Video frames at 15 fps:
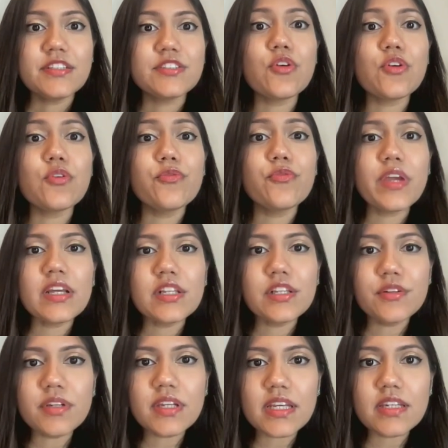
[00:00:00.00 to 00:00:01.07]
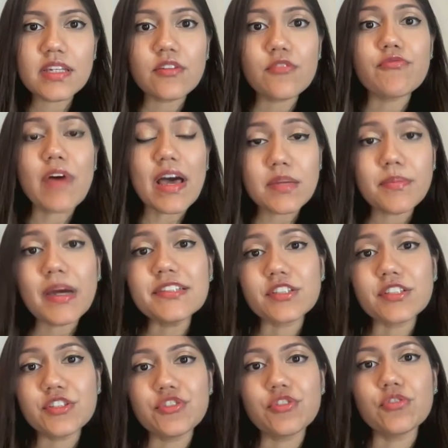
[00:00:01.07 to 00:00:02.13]
So we included randomized
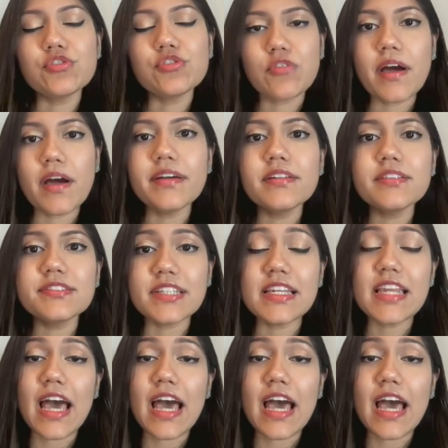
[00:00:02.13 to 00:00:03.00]
controlled trials